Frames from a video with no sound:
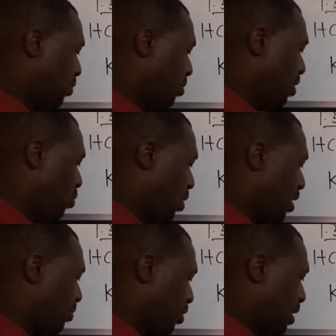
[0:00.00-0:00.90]
will be
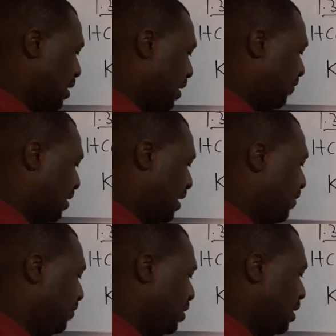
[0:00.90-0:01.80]

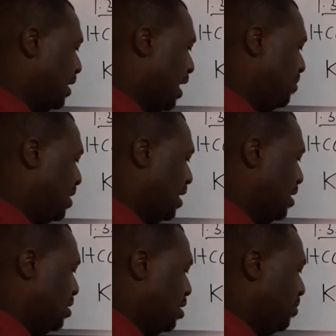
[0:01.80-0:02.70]
1.77 times
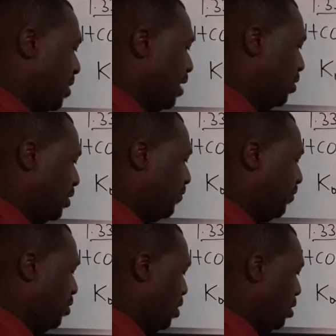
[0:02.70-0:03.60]
10 to the minus
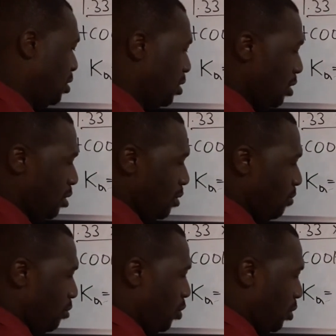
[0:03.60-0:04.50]
4
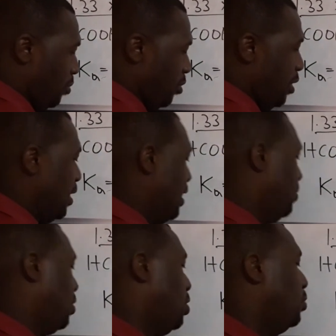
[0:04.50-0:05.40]
mole per
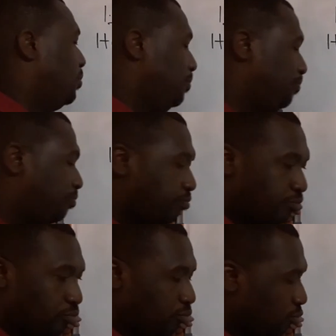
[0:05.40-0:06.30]
dm cube.
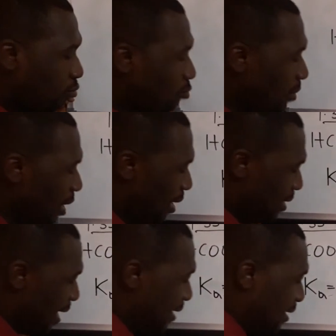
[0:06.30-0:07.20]
And
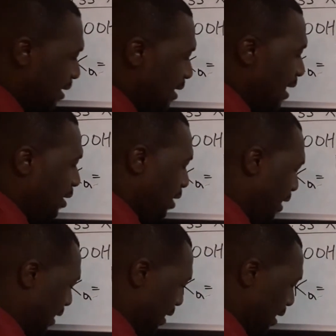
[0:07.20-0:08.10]
that's
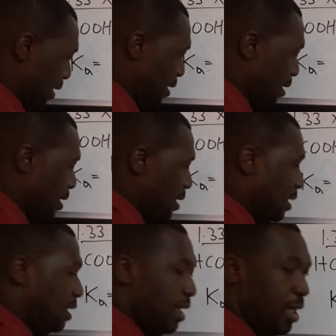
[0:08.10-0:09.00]
calculating
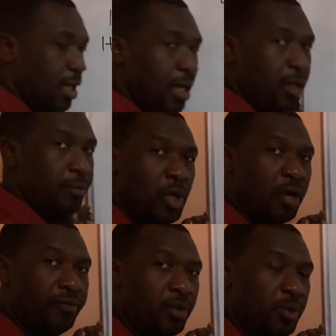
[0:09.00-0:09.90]
Ka
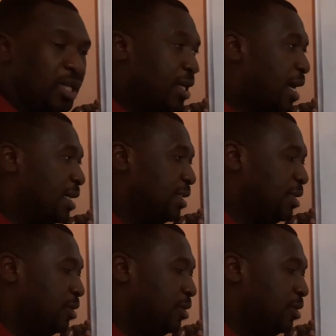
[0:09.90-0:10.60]
of a weak acid.